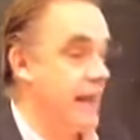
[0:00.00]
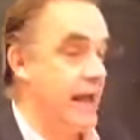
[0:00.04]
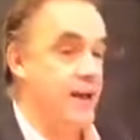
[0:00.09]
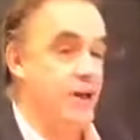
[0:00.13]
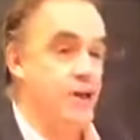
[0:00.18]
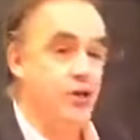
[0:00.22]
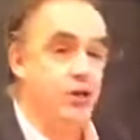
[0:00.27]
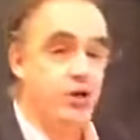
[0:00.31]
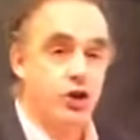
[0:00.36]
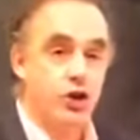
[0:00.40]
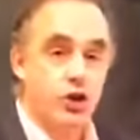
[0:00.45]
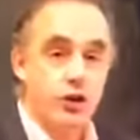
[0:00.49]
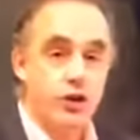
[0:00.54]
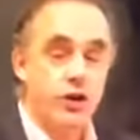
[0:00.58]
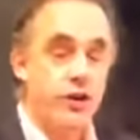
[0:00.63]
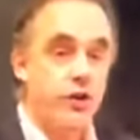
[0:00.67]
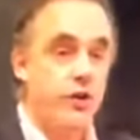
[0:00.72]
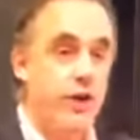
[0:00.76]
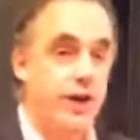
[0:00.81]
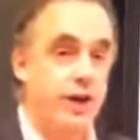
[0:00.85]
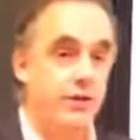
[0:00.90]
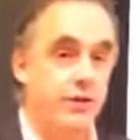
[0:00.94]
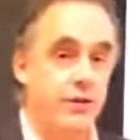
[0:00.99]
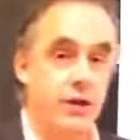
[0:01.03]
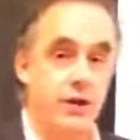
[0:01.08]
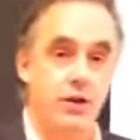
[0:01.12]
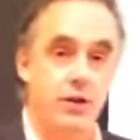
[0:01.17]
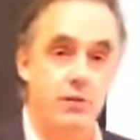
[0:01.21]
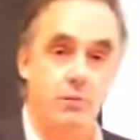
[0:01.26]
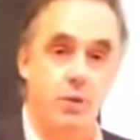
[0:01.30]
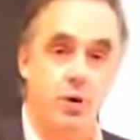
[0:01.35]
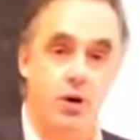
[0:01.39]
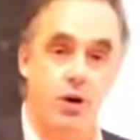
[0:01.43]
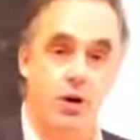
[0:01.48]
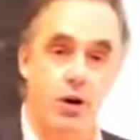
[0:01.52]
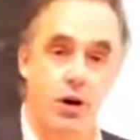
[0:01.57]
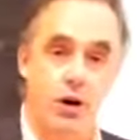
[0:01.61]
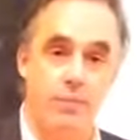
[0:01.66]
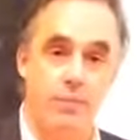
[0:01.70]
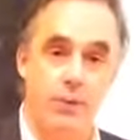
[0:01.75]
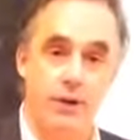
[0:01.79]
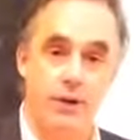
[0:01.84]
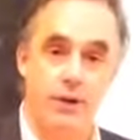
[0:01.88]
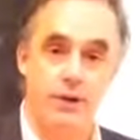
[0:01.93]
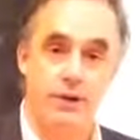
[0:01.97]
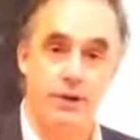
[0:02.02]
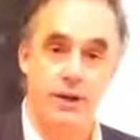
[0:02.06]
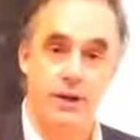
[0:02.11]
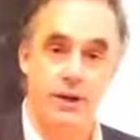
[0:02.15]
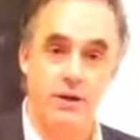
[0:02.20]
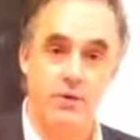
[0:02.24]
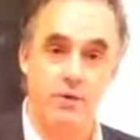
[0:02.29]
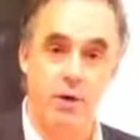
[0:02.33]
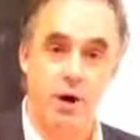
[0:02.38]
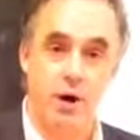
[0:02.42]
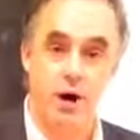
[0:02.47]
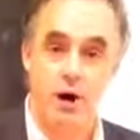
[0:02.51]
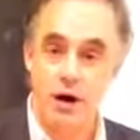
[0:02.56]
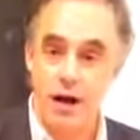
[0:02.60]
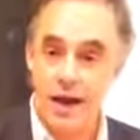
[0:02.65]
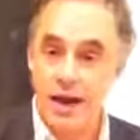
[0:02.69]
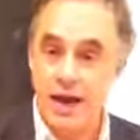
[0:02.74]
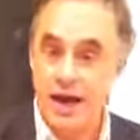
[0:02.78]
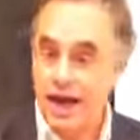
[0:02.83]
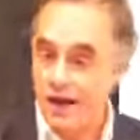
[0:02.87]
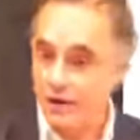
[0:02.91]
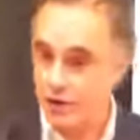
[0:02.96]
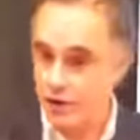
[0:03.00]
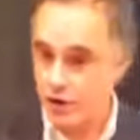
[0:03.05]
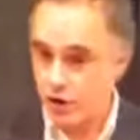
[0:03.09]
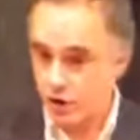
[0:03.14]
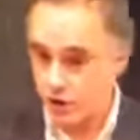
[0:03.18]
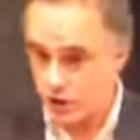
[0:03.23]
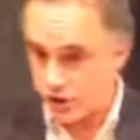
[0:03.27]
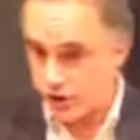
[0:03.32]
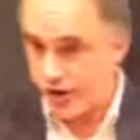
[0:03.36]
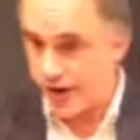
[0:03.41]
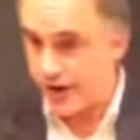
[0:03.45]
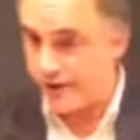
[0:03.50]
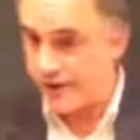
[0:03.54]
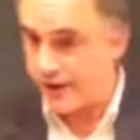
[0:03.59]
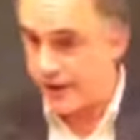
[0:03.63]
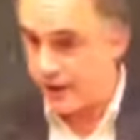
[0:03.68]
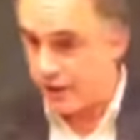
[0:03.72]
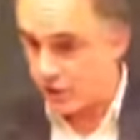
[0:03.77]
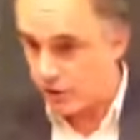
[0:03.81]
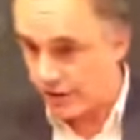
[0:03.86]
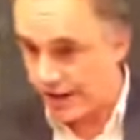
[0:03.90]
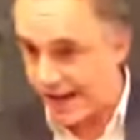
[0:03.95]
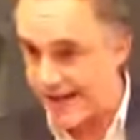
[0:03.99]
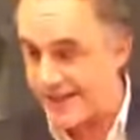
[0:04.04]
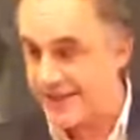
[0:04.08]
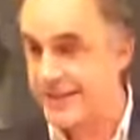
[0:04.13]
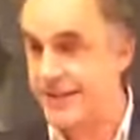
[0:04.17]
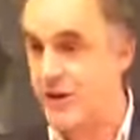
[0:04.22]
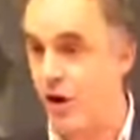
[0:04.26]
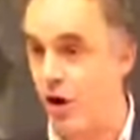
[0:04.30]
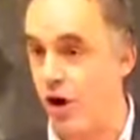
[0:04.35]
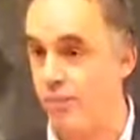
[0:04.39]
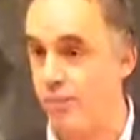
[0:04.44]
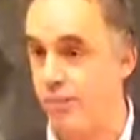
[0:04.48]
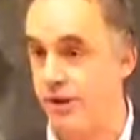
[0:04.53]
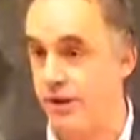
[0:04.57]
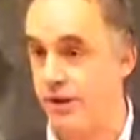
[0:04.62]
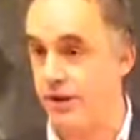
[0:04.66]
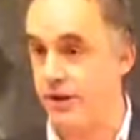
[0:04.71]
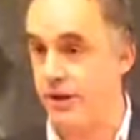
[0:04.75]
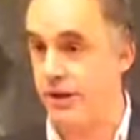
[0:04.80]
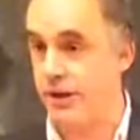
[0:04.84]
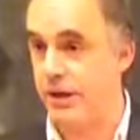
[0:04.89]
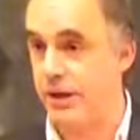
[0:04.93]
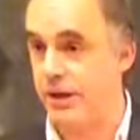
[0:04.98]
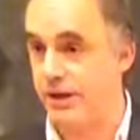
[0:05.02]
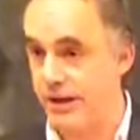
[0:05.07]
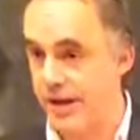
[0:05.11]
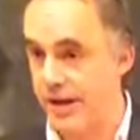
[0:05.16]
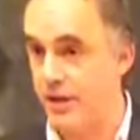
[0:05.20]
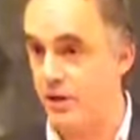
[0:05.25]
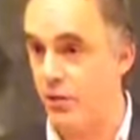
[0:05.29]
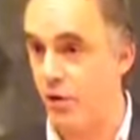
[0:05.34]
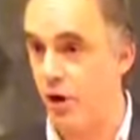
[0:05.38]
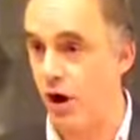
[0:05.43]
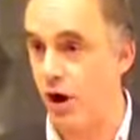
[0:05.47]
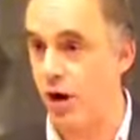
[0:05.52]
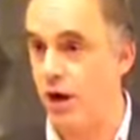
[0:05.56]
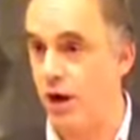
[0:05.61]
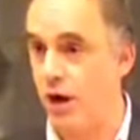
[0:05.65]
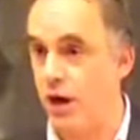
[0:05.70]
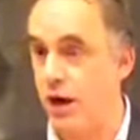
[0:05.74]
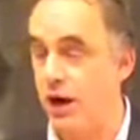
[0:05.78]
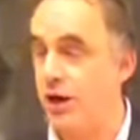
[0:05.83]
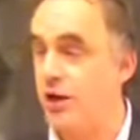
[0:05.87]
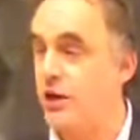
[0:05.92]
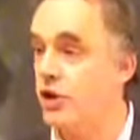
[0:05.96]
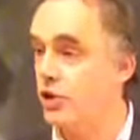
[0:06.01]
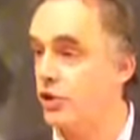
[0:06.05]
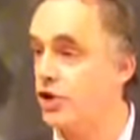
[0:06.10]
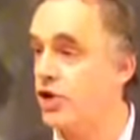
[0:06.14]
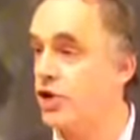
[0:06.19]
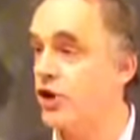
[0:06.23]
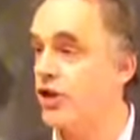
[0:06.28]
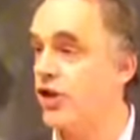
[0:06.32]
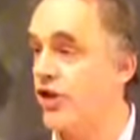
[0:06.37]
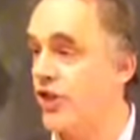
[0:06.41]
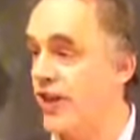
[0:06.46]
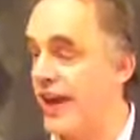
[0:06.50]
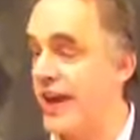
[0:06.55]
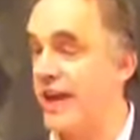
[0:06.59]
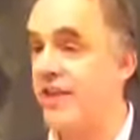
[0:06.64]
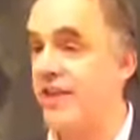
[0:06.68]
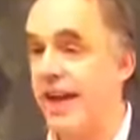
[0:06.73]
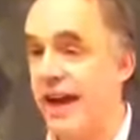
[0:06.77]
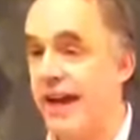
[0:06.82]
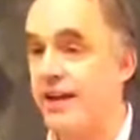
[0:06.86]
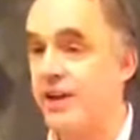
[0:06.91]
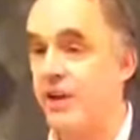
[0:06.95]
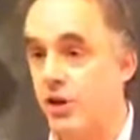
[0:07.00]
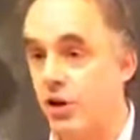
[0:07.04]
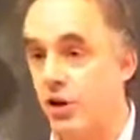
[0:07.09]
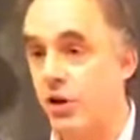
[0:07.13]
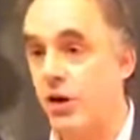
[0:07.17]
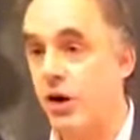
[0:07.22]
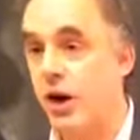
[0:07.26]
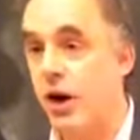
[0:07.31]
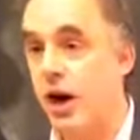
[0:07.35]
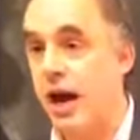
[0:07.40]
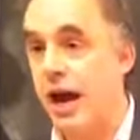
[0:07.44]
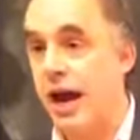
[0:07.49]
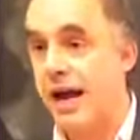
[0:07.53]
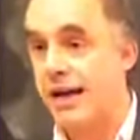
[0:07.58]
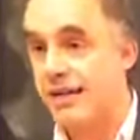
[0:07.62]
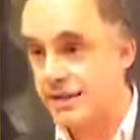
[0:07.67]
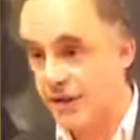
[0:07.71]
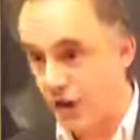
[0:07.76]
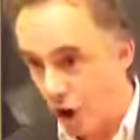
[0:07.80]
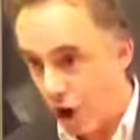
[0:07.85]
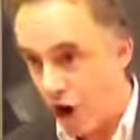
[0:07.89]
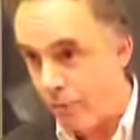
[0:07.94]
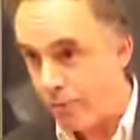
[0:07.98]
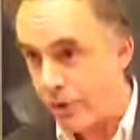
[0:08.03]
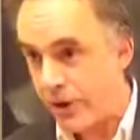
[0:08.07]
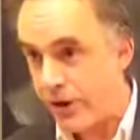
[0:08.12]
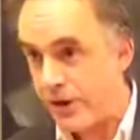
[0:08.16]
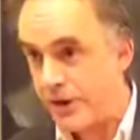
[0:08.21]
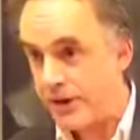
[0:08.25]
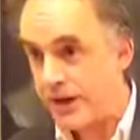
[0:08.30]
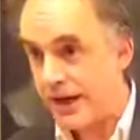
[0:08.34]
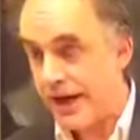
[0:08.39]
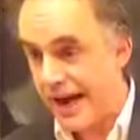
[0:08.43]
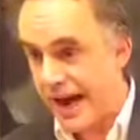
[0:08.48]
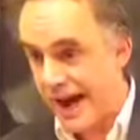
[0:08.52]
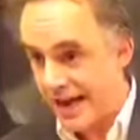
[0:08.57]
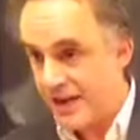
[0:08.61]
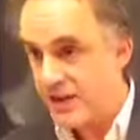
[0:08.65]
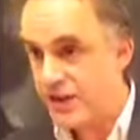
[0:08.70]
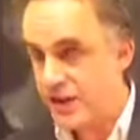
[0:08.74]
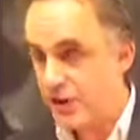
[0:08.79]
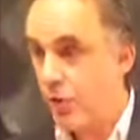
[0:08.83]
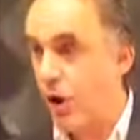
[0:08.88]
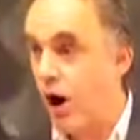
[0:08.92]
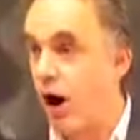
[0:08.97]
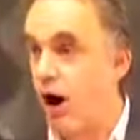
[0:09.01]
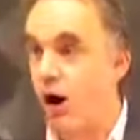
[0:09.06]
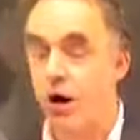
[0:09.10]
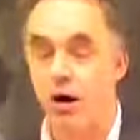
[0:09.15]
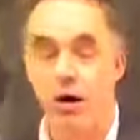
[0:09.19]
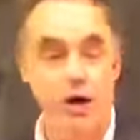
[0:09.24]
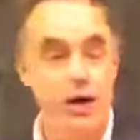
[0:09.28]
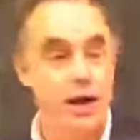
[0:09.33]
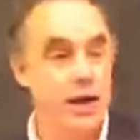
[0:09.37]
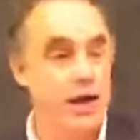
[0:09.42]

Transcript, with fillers: And you shouldn't think that you're more competent than you are, and you shouldn't think that you're less competent than you are. You should think that you're as competent as you are.